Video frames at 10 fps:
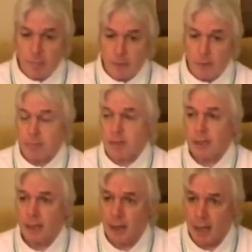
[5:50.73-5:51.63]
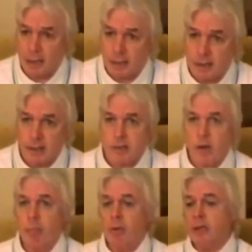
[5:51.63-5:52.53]
reptilian entities
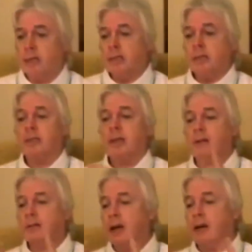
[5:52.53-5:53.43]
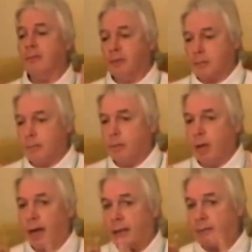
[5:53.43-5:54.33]
operating just outside of visible
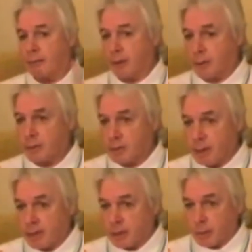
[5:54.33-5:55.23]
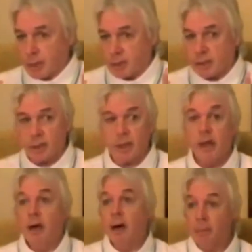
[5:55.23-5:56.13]
light, the frequency range that we can
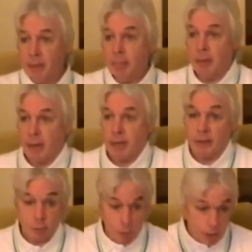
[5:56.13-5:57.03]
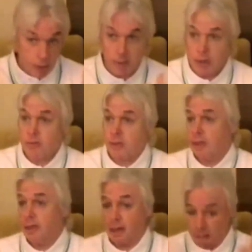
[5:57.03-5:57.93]
see, are manipulating this world. I mean, you've
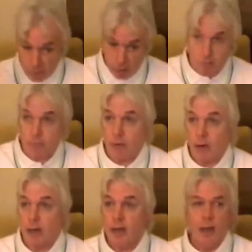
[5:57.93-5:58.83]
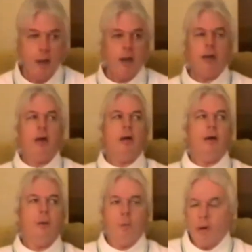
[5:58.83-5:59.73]
seen it. I've gone for it.
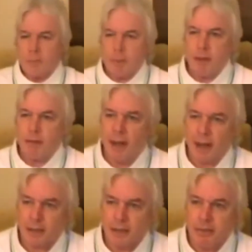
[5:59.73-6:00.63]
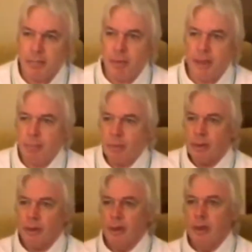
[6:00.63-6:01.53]
And what's been the reaction of the
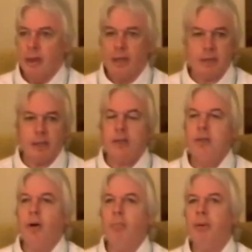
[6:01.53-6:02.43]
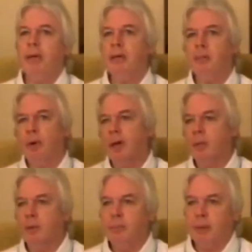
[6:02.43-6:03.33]
people? It's not been what
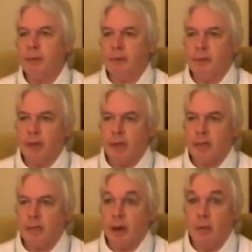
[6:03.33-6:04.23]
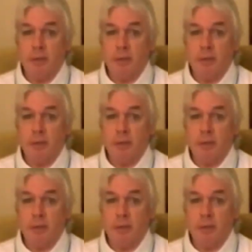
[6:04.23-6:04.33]
it would have been a few years ago,